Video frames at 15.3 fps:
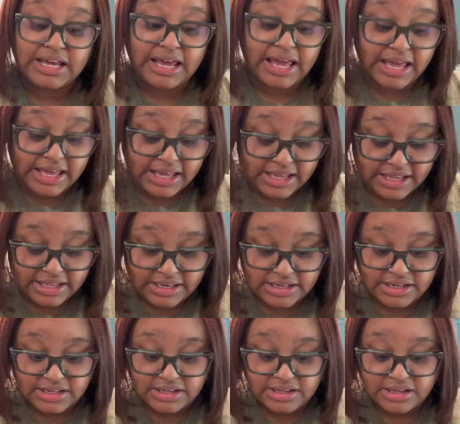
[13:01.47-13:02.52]
and
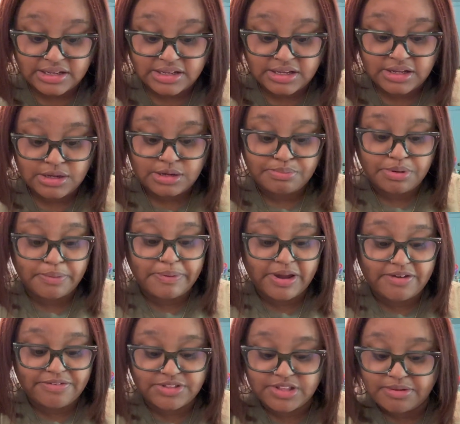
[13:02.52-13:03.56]
prepare
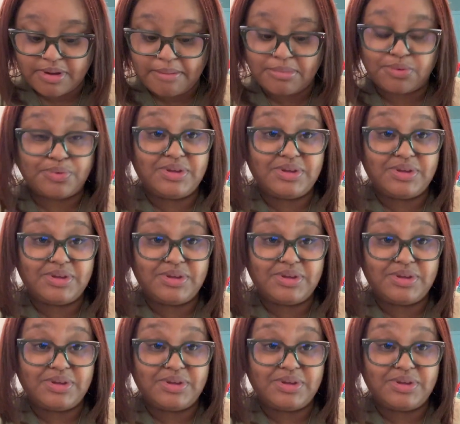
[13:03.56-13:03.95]
for the upcoming